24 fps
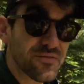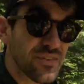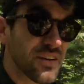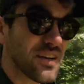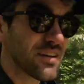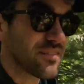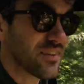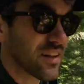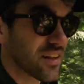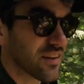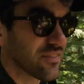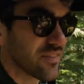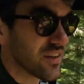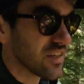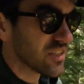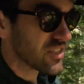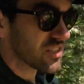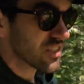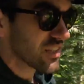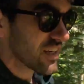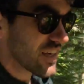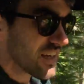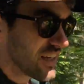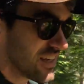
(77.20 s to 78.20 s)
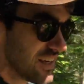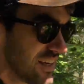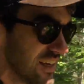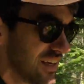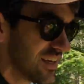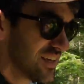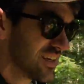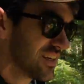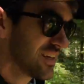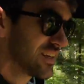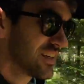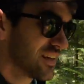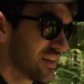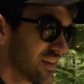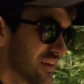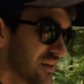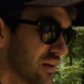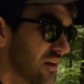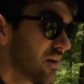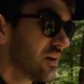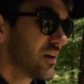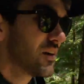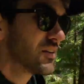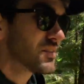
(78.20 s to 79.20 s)
feet of elevation gain.
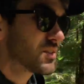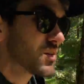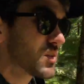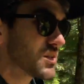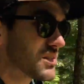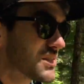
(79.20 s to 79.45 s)
So